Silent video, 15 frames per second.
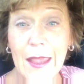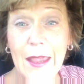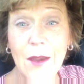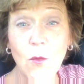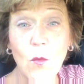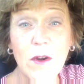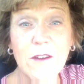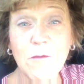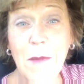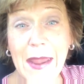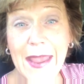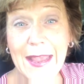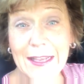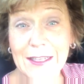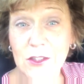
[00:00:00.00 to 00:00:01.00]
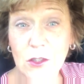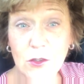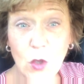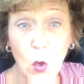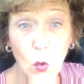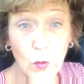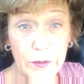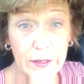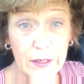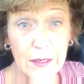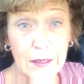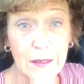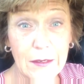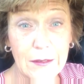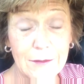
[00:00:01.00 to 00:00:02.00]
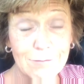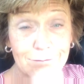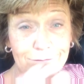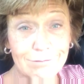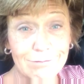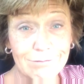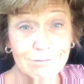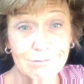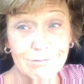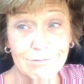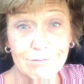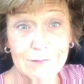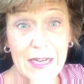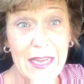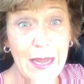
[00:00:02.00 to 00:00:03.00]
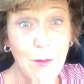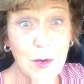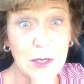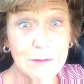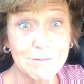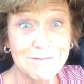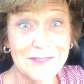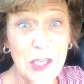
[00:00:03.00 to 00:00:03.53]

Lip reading: and one of my hands is holding my camera.